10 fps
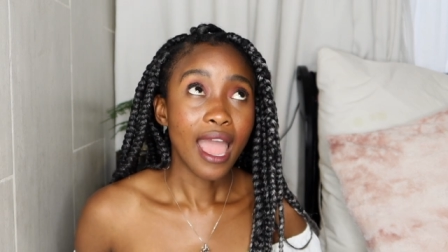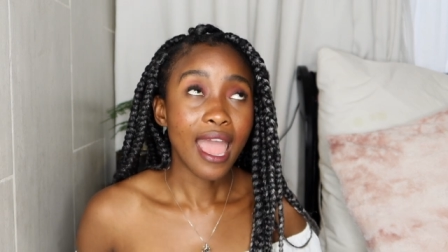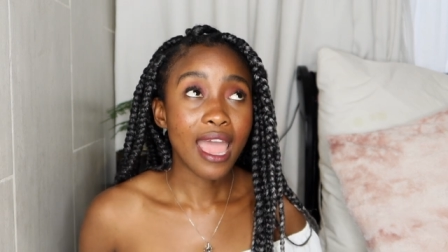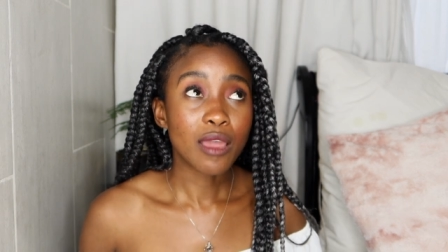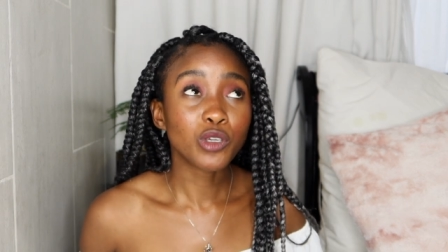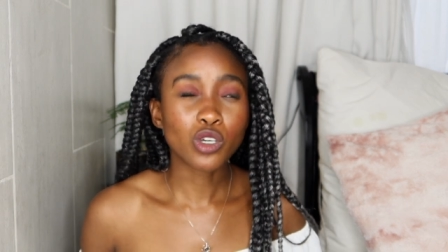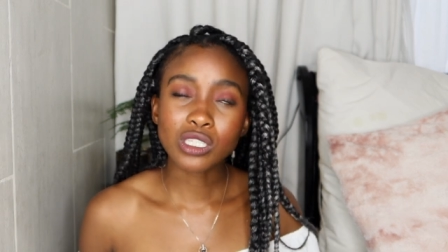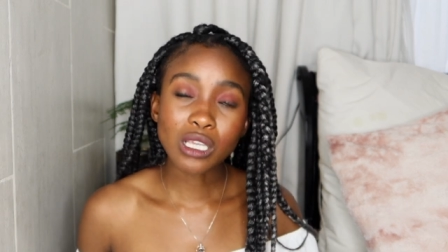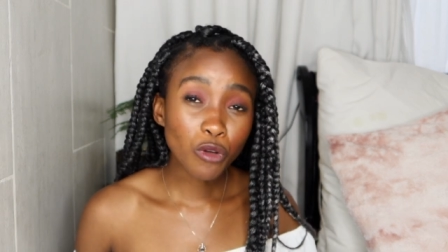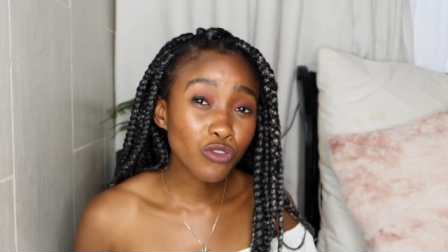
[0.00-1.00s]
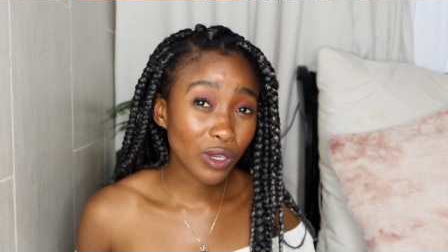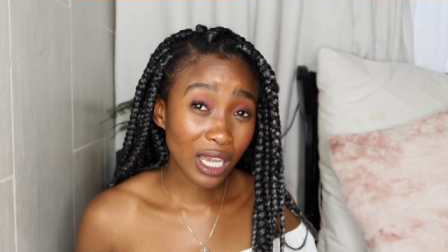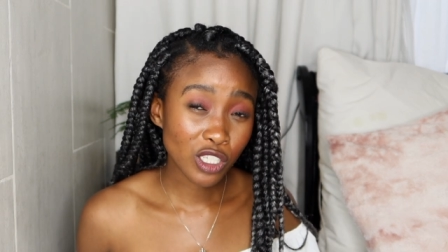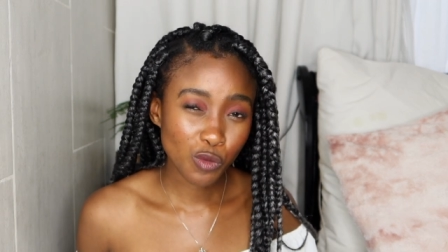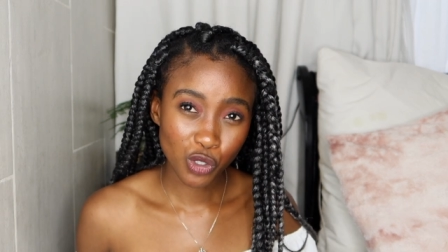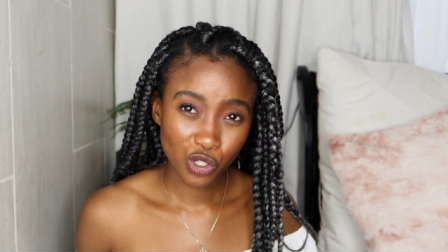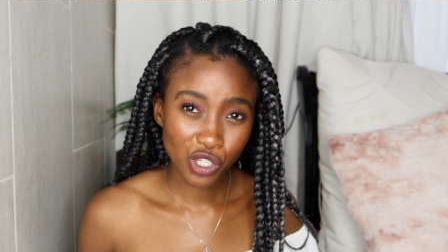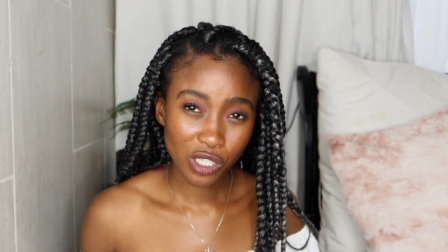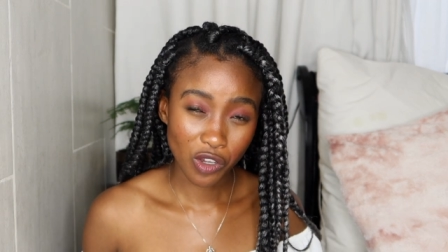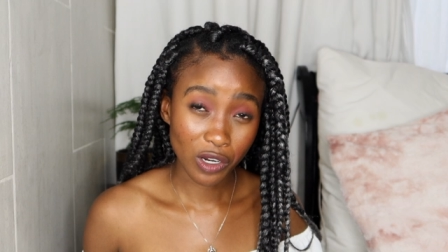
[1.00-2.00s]
Because some of you guys'
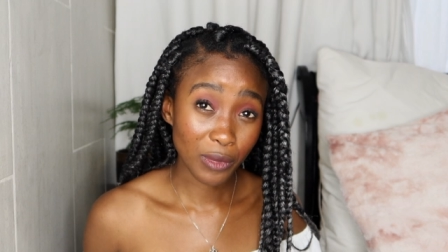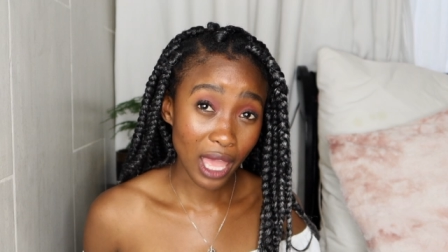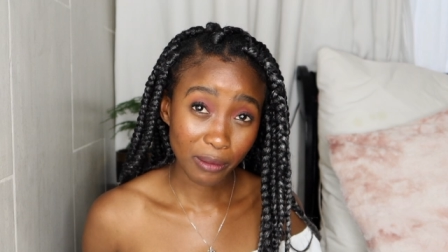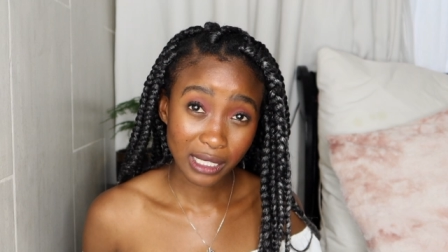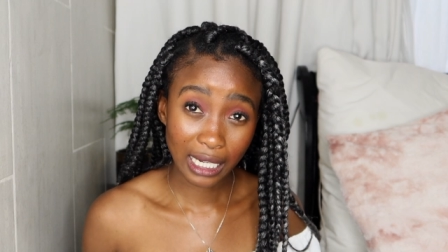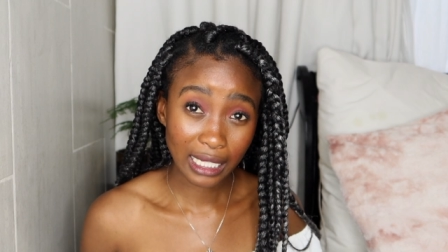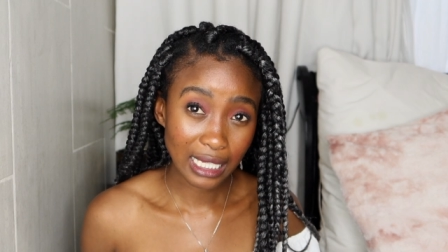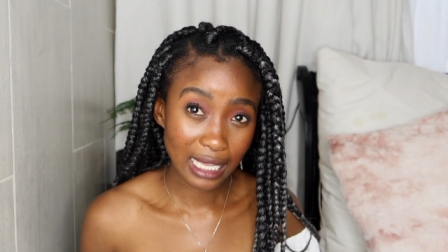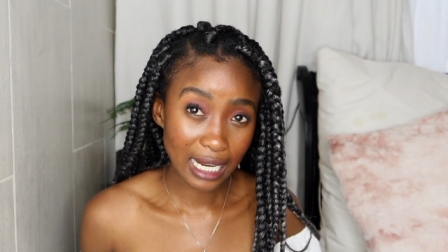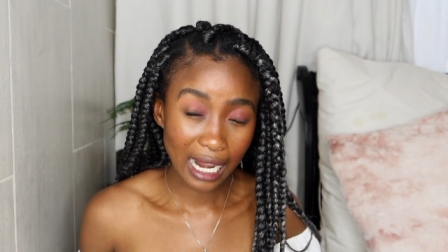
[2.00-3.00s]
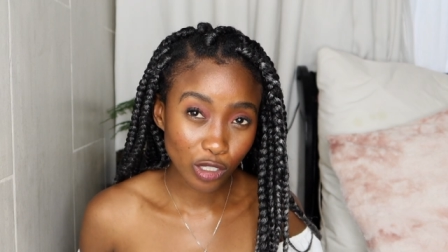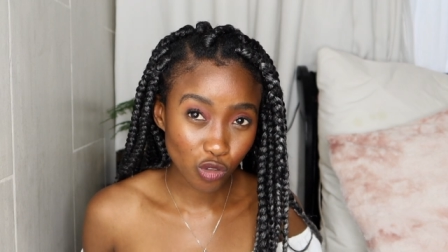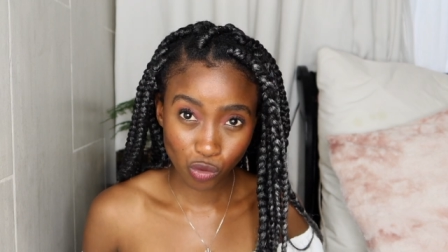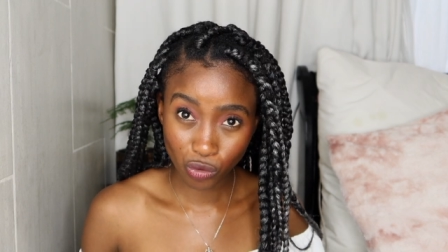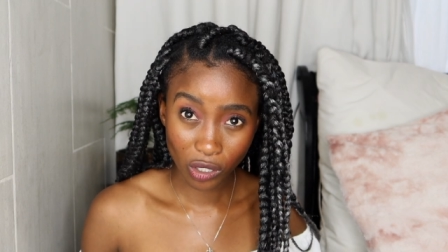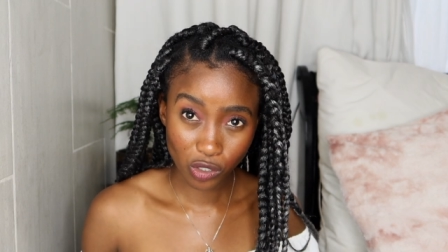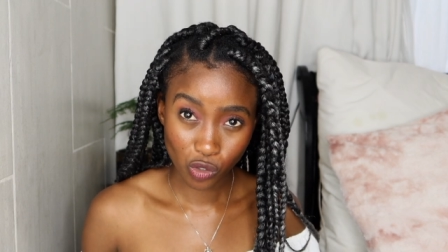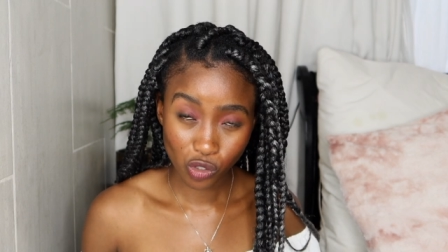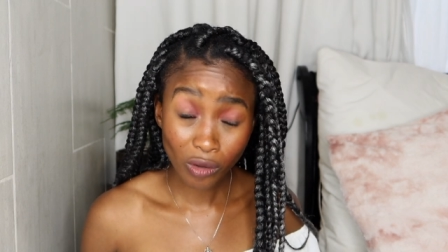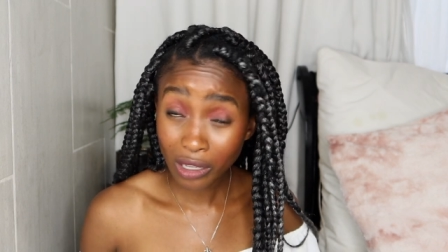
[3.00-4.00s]
positions are going to be obsolete in the next 2 years
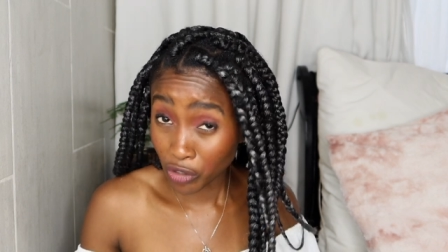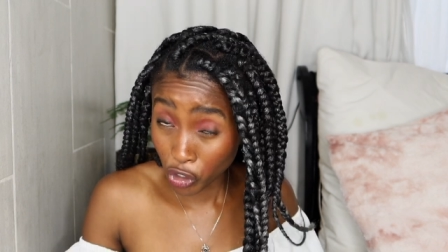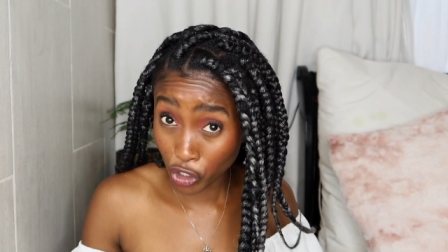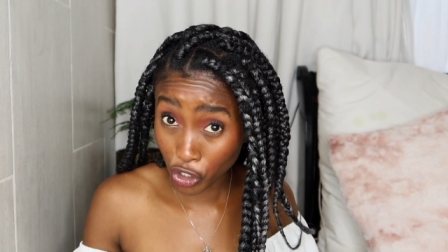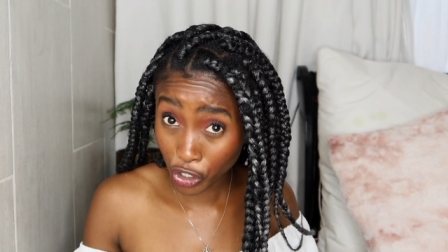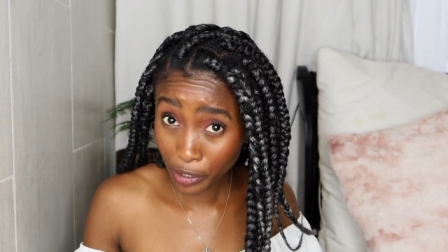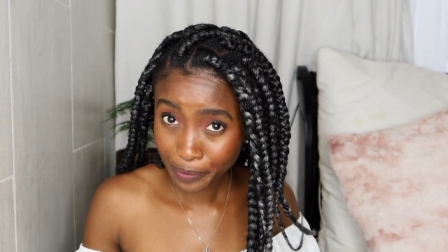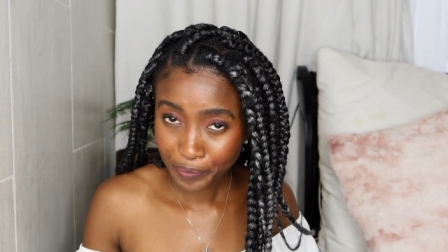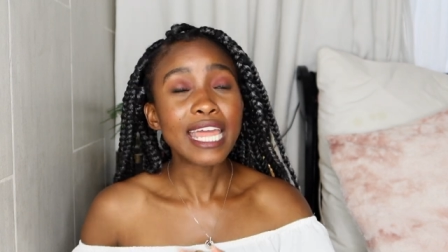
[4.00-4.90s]
or so, if not a year.